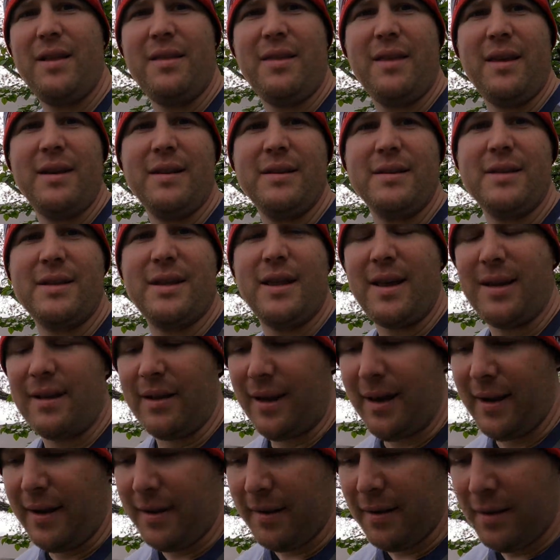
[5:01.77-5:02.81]
and things that,
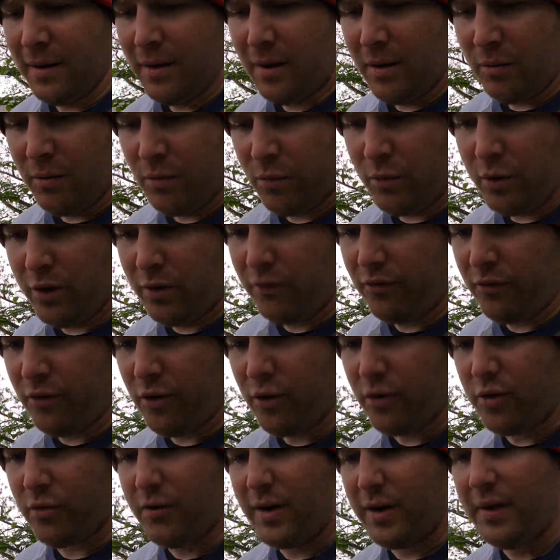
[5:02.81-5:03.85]
like, when you're
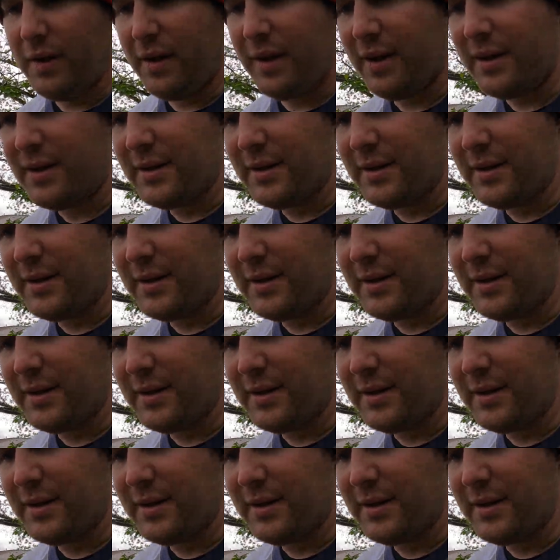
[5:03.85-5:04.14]
further in the